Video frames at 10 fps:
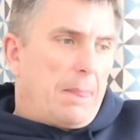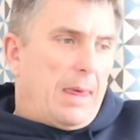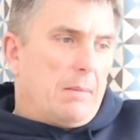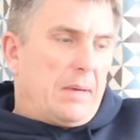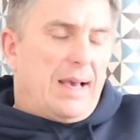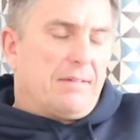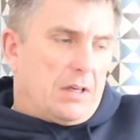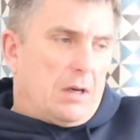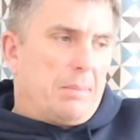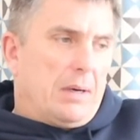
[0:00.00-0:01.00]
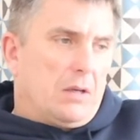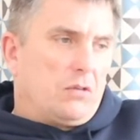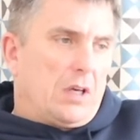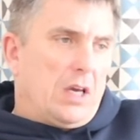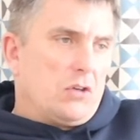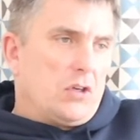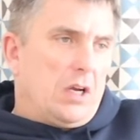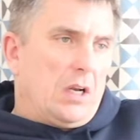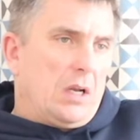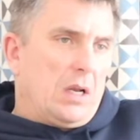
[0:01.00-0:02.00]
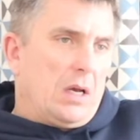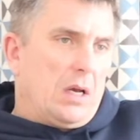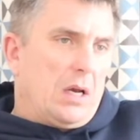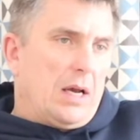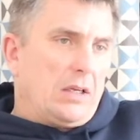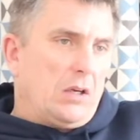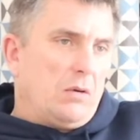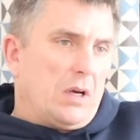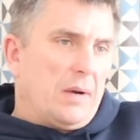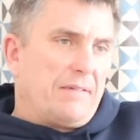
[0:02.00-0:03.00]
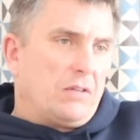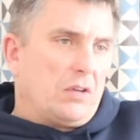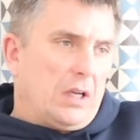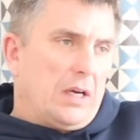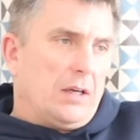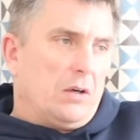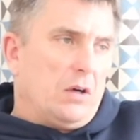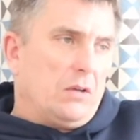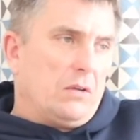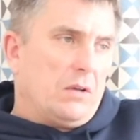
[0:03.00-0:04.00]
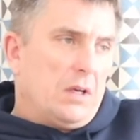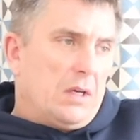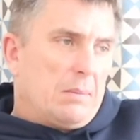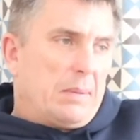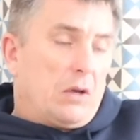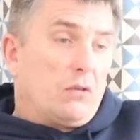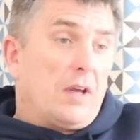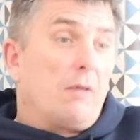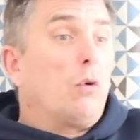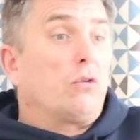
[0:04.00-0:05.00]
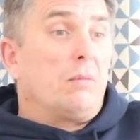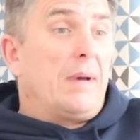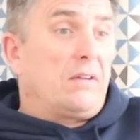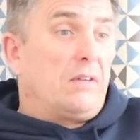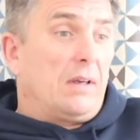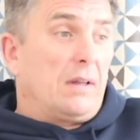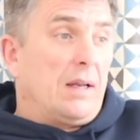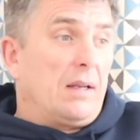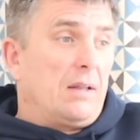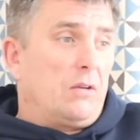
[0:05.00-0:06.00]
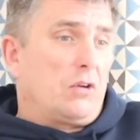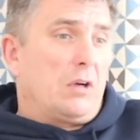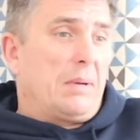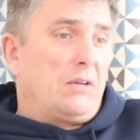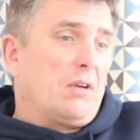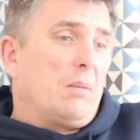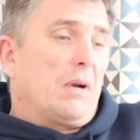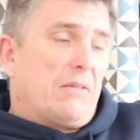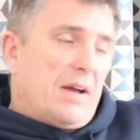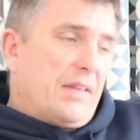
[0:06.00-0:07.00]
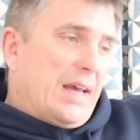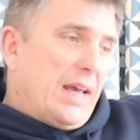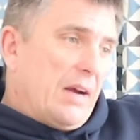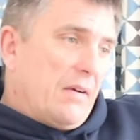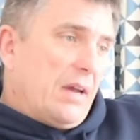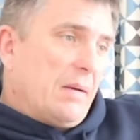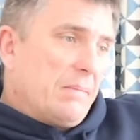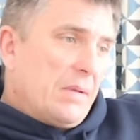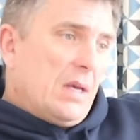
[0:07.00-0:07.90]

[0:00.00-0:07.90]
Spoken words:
you have to go past the kitchen, and you know if there's a light on, because they're automatic, then there's going to be someone around that area.